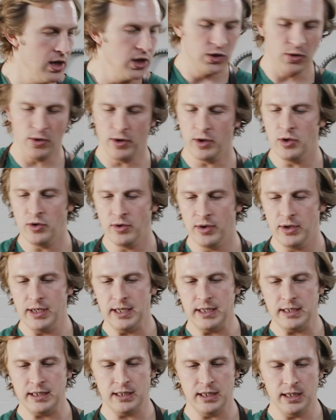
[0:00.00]
So we're gonna do
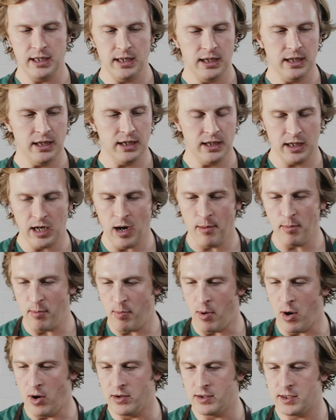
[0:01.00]
this in a couple
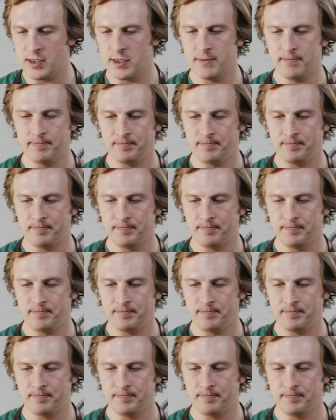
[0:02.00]
parts.